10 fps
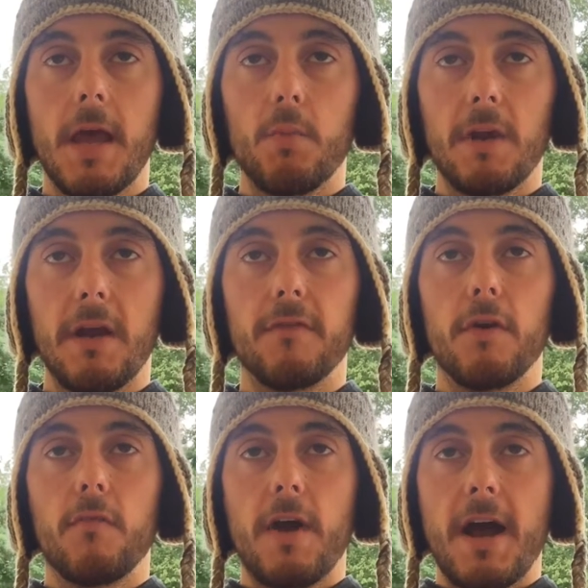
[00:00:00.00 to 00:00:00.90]
and
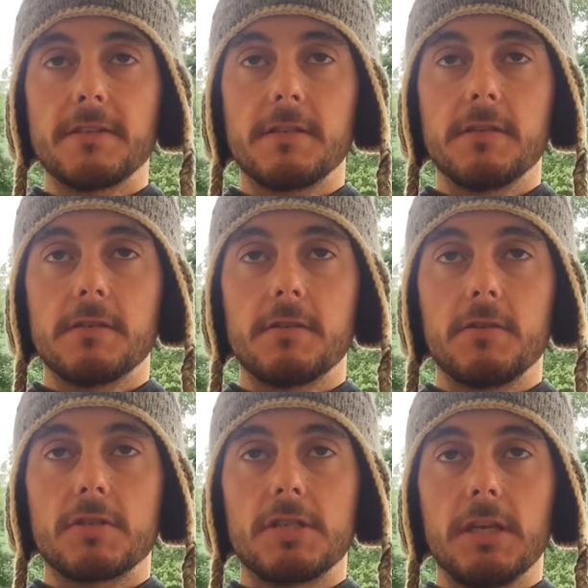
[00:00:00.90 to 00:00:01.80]
whatever arises,
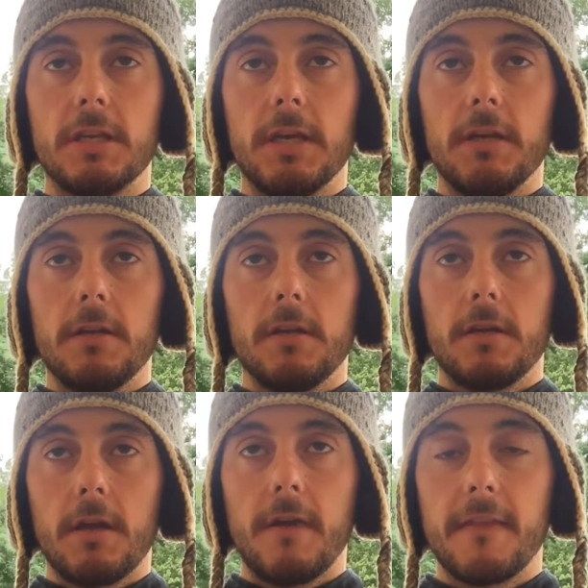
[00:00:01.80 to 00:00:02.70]
you're seeing it,
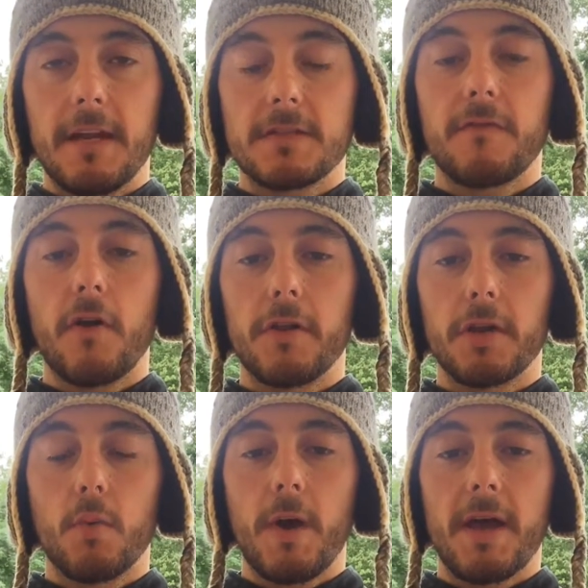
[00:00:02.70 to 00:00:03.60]
and then it's
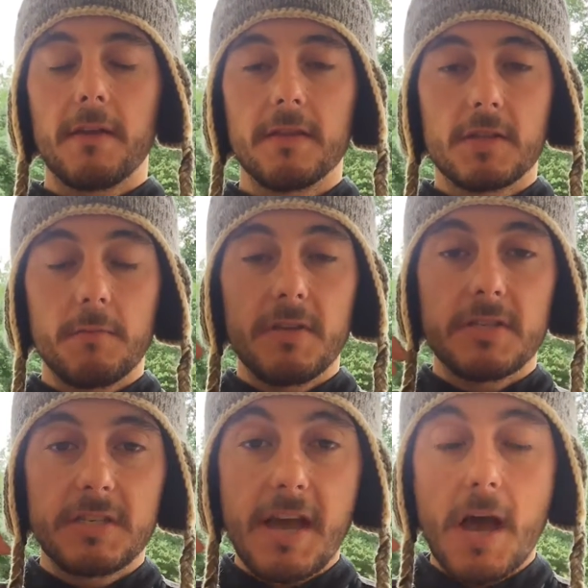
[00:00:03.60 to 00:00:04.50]
falling away. This could be
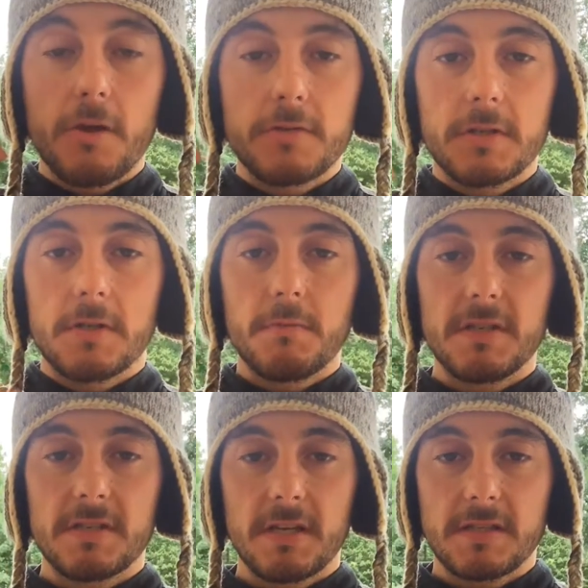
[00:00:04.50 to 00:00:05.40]
sounds, this could
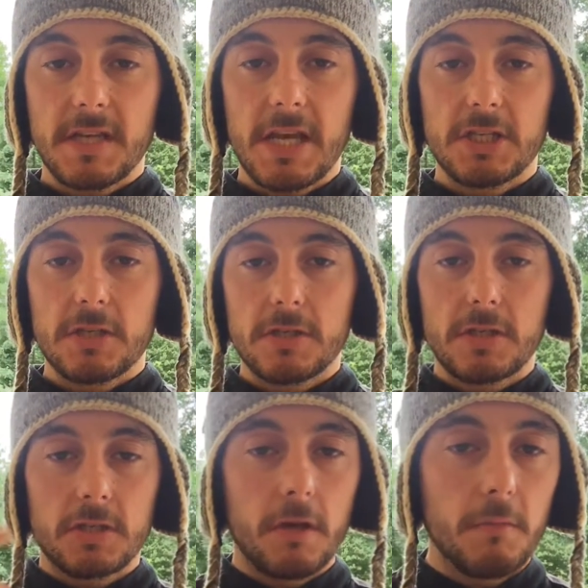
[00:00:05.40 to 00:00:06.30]
be sensations,
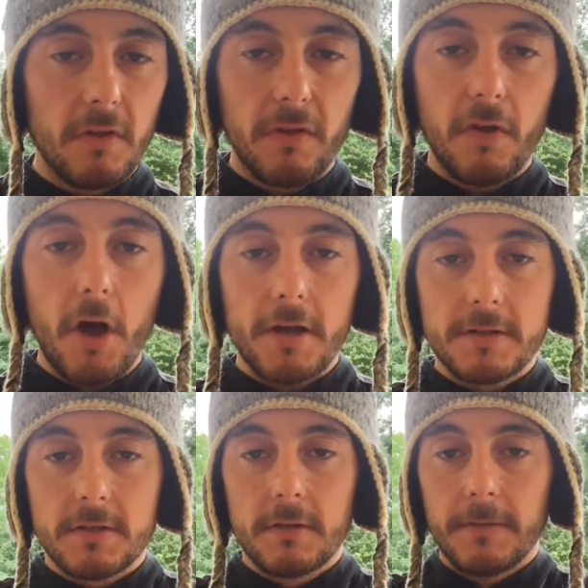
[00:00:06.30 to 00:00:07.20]
this could be
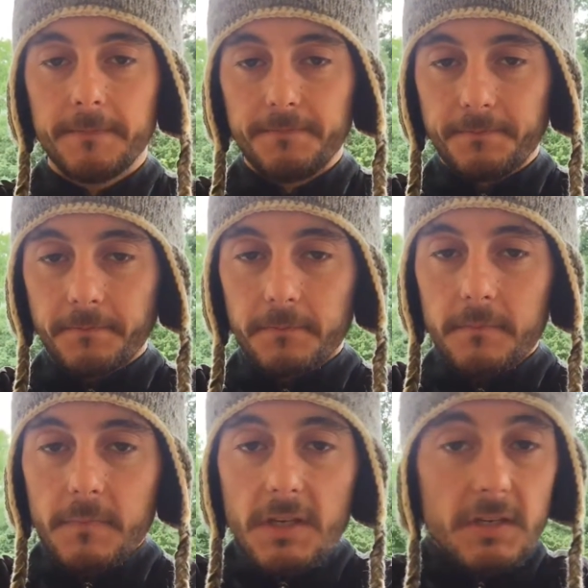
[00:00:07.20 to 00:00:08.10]
thoughts,
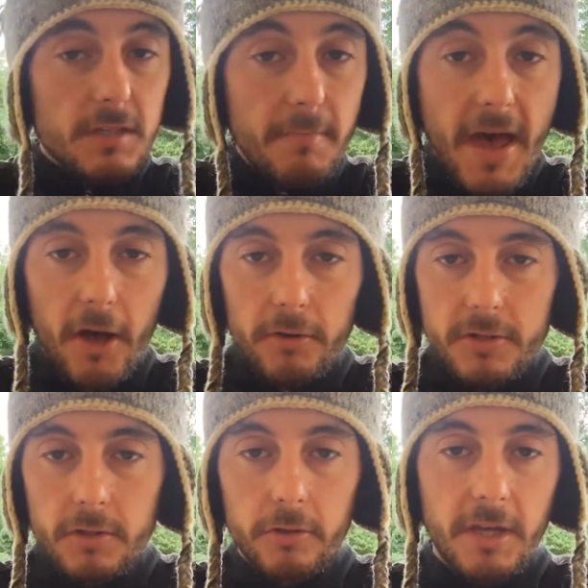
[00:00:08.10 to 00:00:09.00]

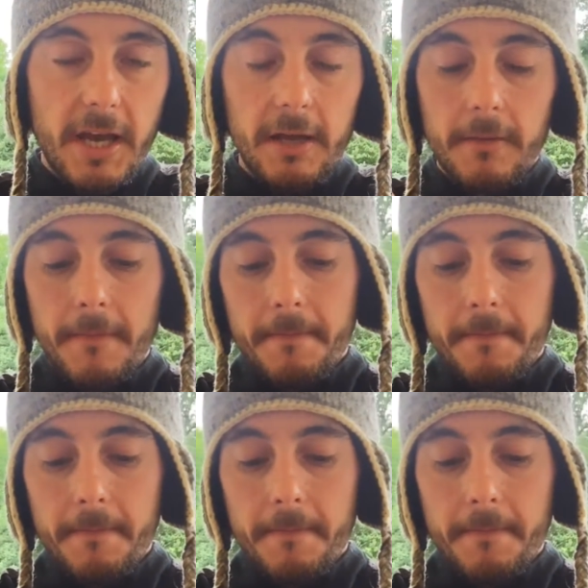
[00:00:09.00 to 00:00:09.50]
smells, okay?